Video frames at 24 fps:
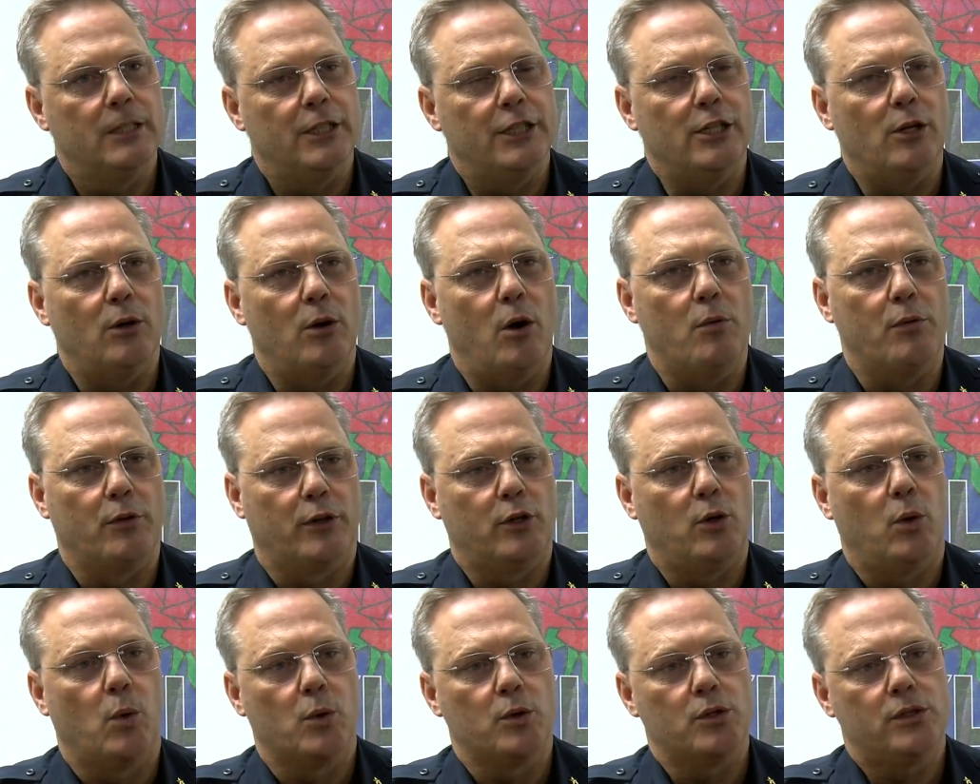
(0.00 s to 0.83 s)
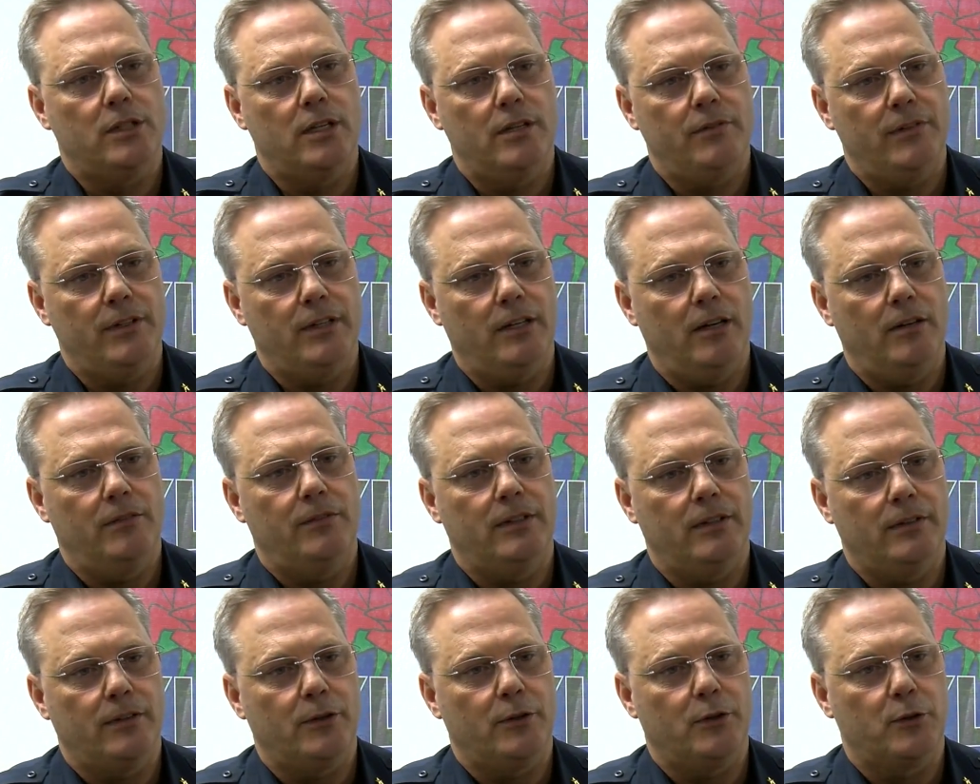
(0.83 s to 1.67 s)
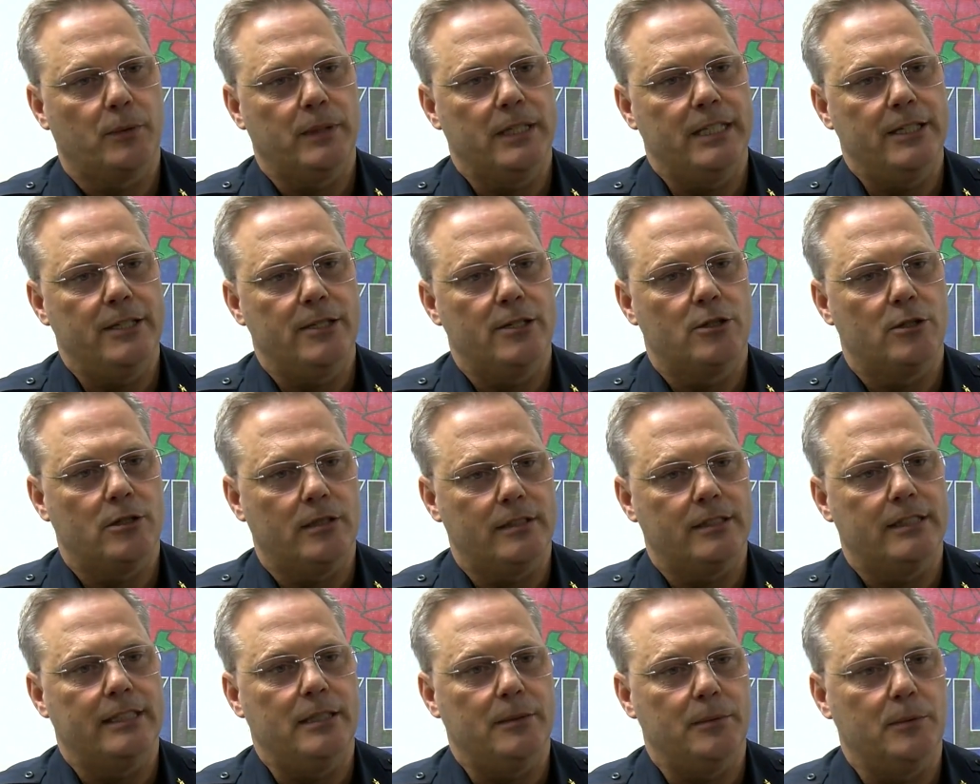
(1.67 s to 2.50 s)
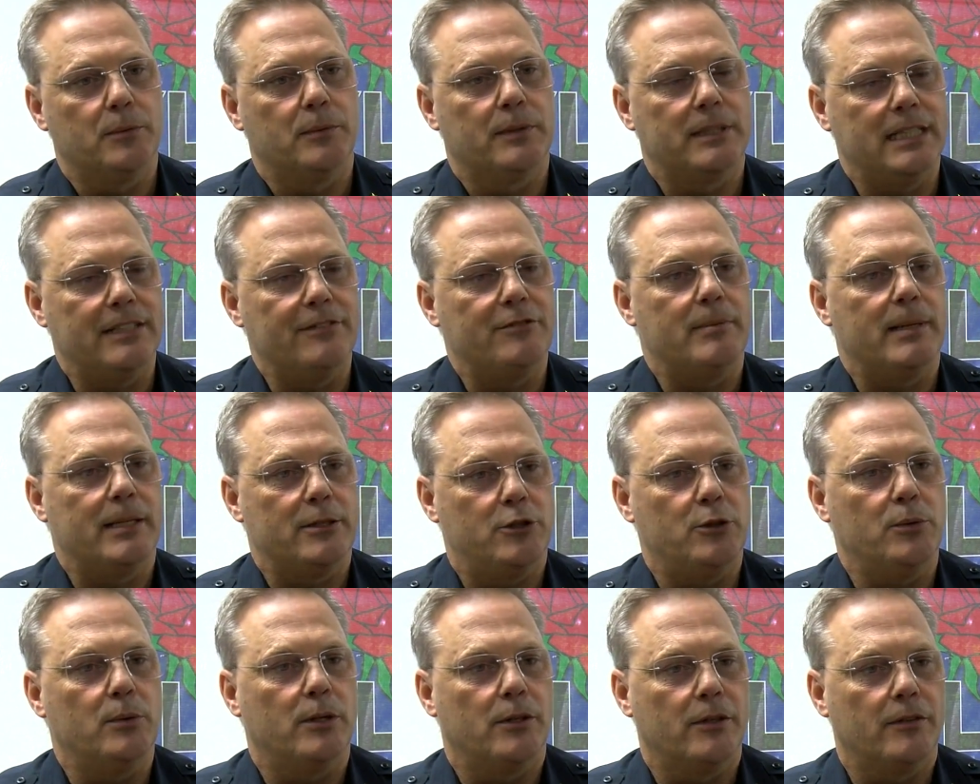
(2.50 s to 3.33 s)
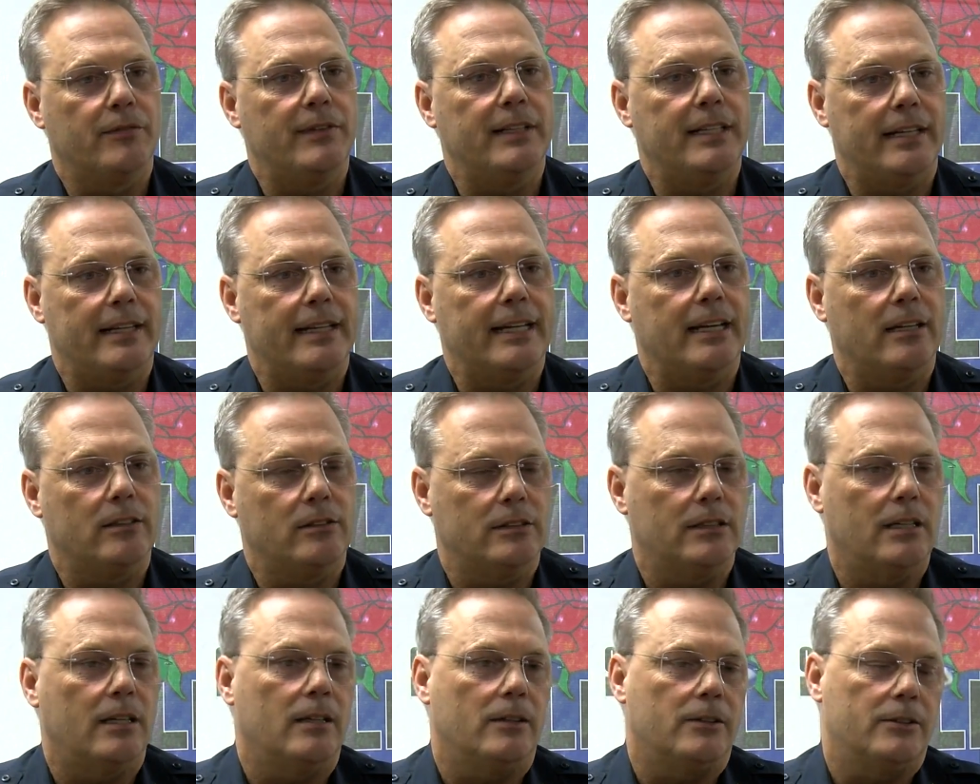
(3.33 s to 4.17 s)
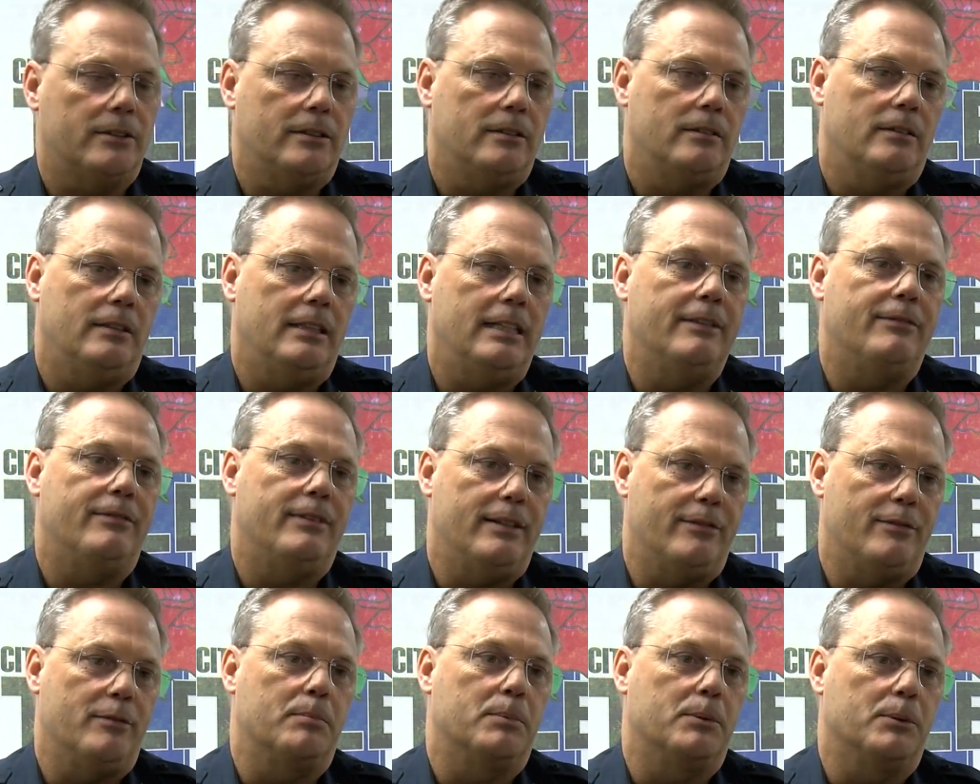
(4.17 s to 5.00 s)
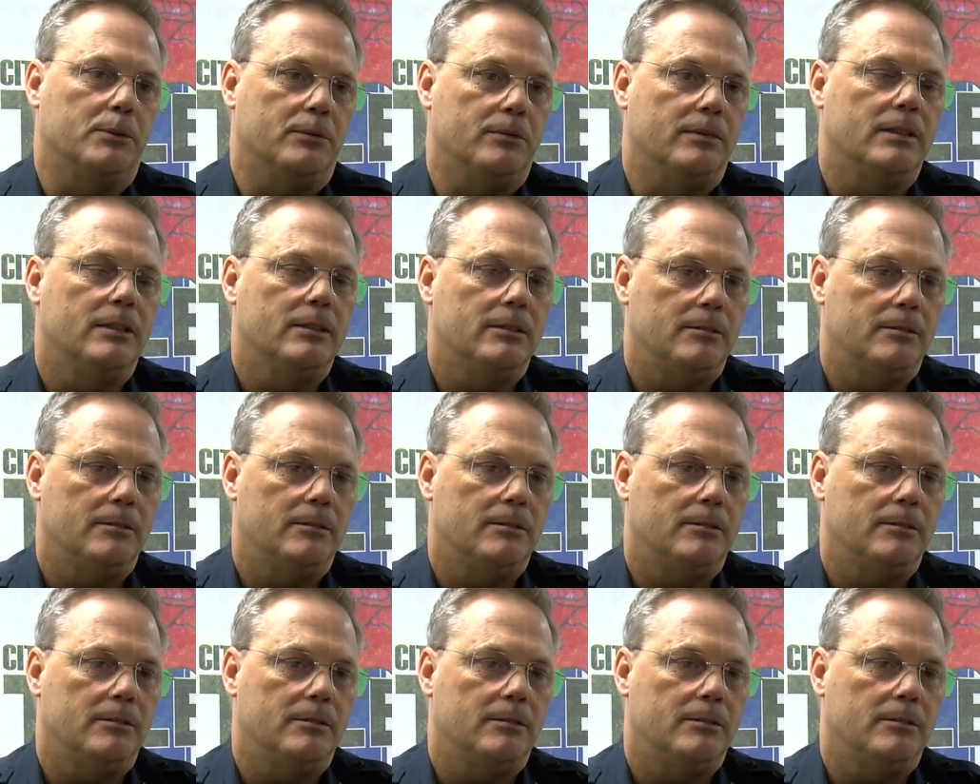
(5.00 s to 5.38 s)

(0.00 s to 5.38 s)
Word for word: you know, over the course of the, of the, the three years, the city would receive about two hundred fifty thousand dollars, if, if approved.